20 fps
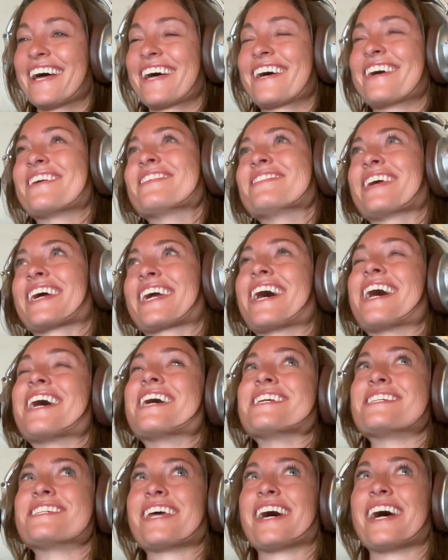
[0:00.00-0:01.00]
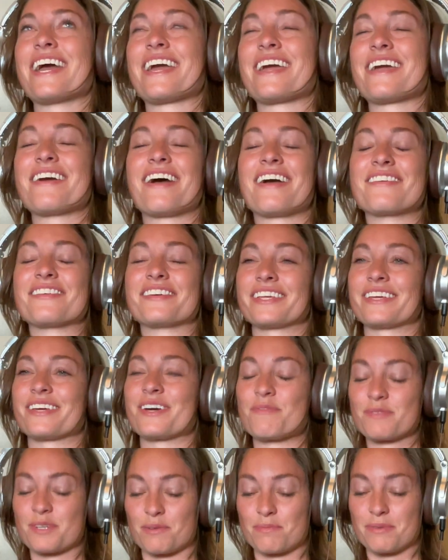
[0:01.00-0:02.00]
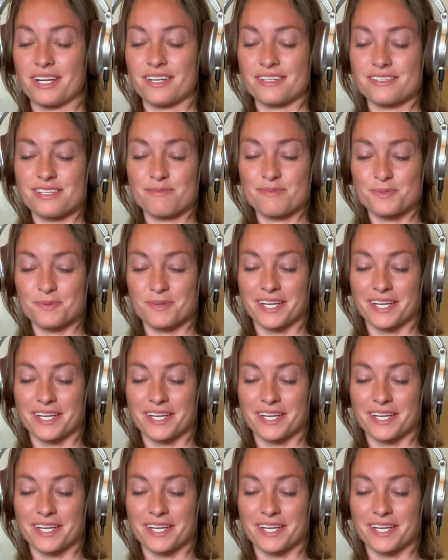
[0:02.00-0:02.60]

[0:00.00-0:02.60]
oh my gosh. I, I really hope their PR team is